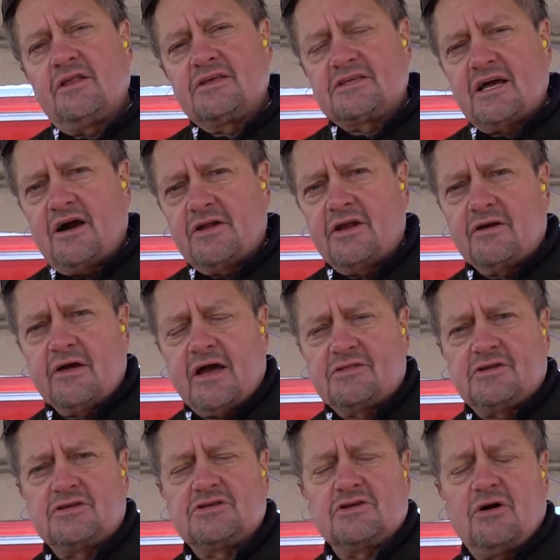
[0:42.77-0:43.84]
this out here at
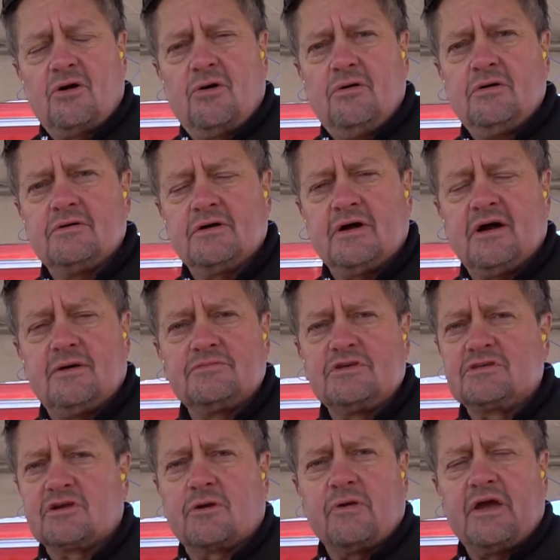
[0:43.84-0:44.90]
the show. Um,
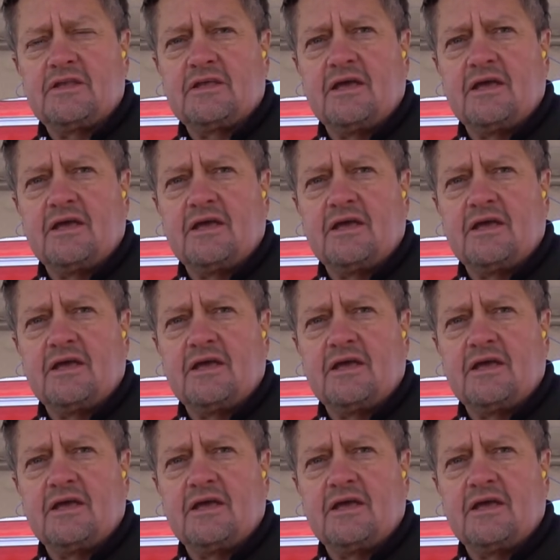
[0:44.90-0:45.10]
just a great